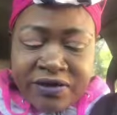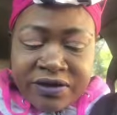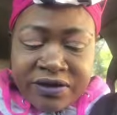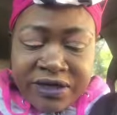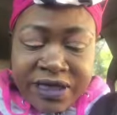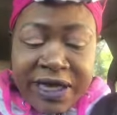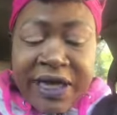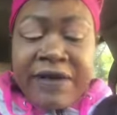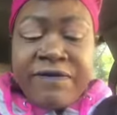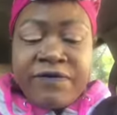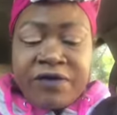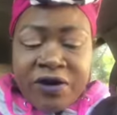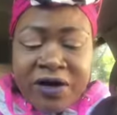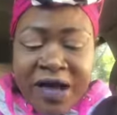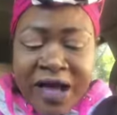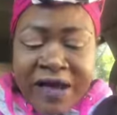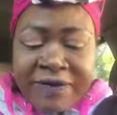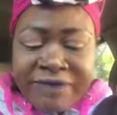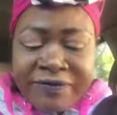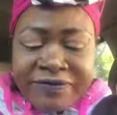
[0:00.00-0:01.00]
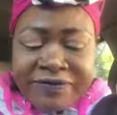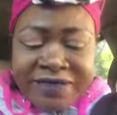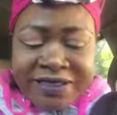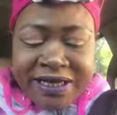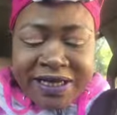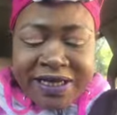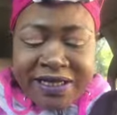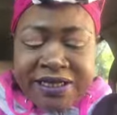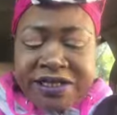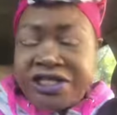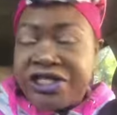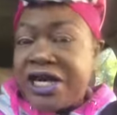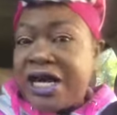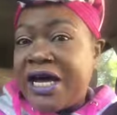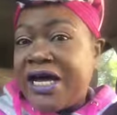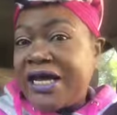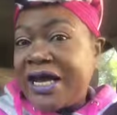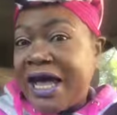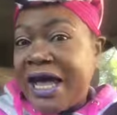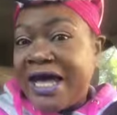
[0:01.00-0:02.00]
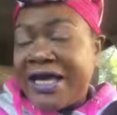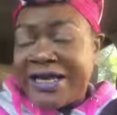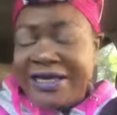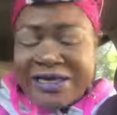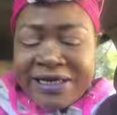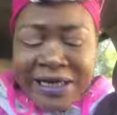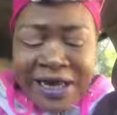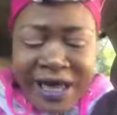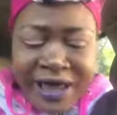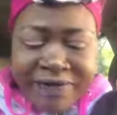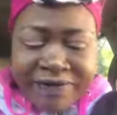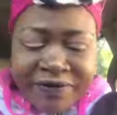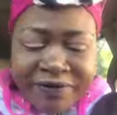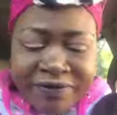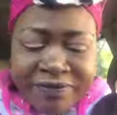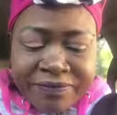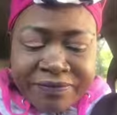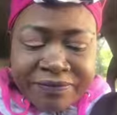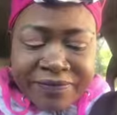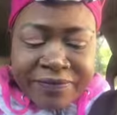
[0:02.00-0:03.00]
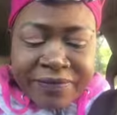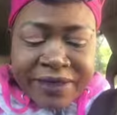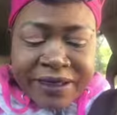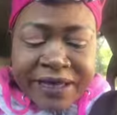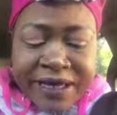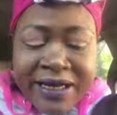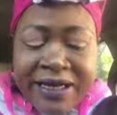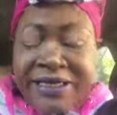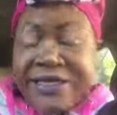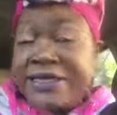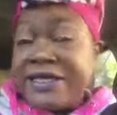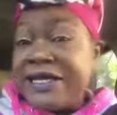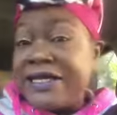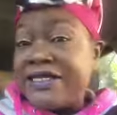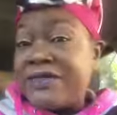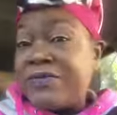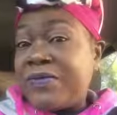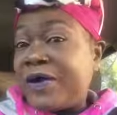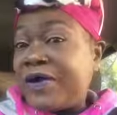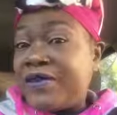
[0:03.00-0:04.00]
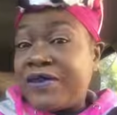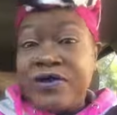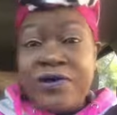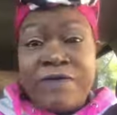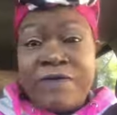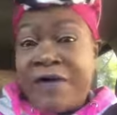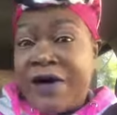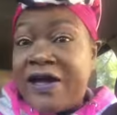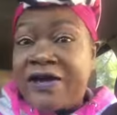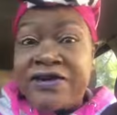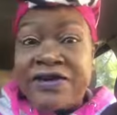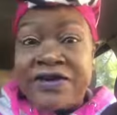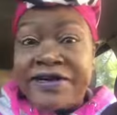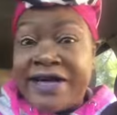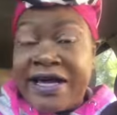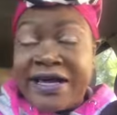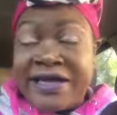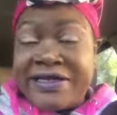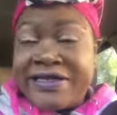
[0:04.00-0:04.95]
Leave your life of sin, John 8 and 11. And it says whether you find your